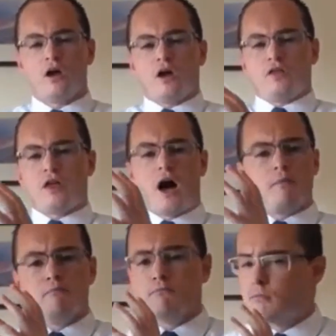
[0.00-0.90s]
that
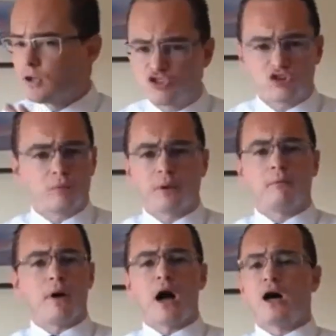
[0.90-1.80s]
miserable
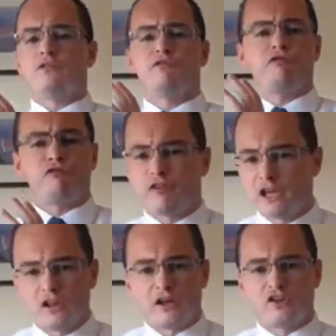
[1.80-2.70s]
man,
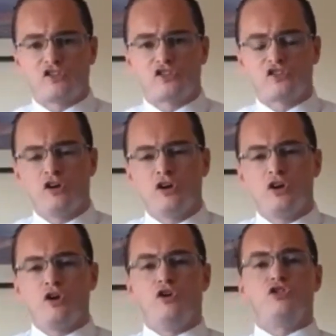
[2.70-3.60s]
Felix,
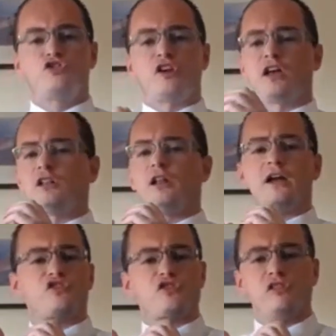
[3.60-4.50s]
who said,
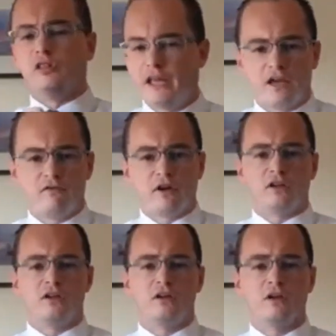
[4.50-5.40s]
let's leave it
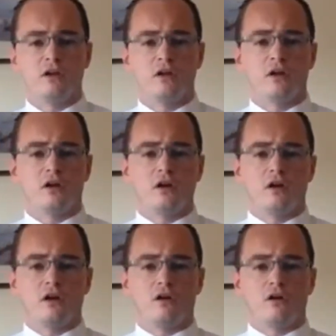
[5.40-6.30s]

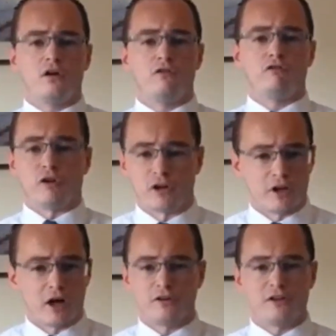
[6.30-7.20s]
for
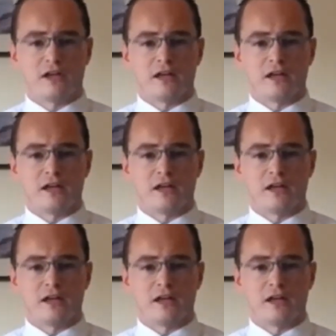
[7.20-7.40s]
another day.